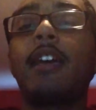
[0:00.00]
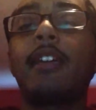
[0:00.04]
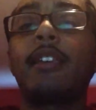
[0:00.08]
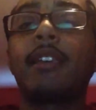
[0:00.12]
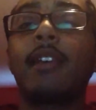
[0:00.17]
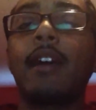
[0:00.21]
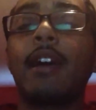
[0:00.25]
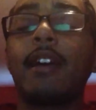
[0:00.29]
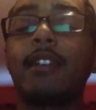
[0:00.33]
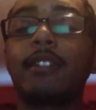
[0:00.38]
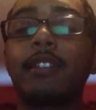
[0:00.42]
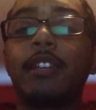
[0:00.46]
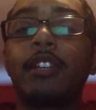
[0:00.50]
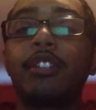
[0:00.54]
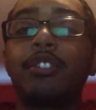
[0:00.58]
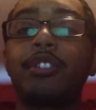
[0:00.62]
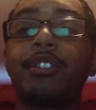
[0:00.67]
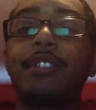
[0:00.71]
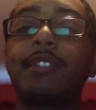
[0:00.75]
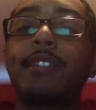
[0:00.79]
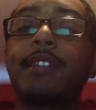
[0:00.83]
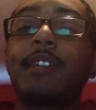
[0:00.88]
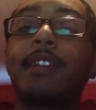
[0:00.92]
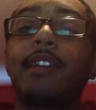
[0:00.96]
I just
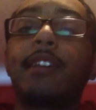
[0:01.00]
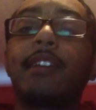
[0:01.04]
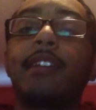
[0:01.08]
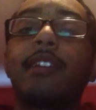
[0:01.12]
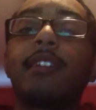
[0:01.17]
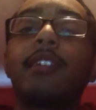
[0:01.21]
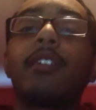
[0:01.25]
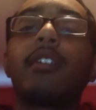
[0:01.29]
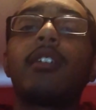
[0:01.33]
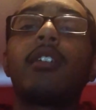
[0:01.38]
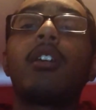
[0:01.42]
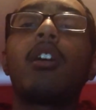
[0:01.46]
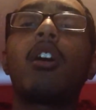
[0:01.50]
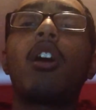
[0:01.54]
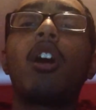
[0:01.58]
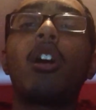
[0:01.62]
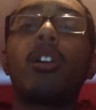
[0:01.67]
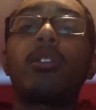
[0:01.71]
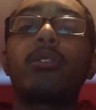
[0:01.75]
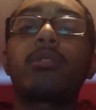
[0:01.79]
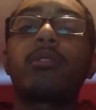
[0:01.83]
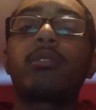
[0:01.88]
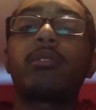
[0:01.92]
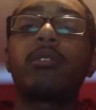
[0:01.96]
stated, also
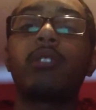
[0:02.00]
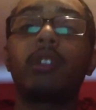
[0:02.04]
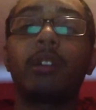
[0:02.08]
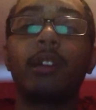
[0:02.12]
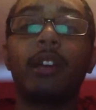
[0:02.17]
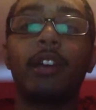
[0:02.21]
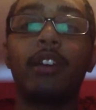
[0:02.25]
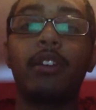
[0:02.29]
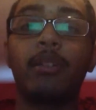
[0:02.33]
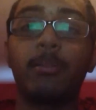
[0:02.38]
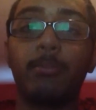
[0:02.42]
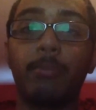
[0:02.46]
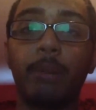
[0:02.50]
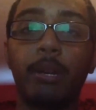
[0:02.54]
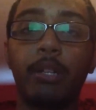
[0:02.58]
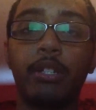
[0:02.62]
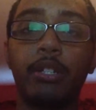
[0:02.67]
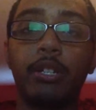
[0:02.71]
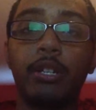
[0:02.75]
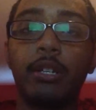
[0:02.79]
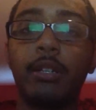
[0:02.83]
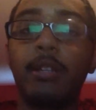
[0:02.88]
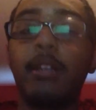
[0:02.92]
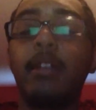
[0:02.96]
look at your budget.
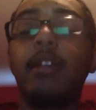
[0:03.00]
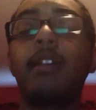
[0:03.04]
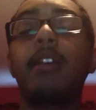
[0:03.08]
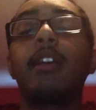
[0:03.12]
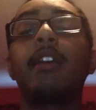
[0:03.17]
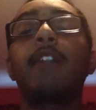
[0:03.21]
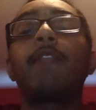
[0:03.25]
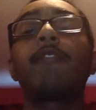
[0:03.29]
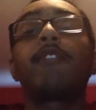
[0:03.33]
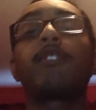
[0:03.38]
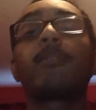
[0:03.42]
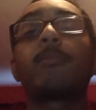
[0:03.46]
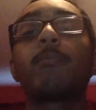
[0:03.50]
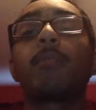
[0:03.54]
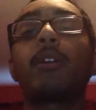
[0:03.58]
If your budget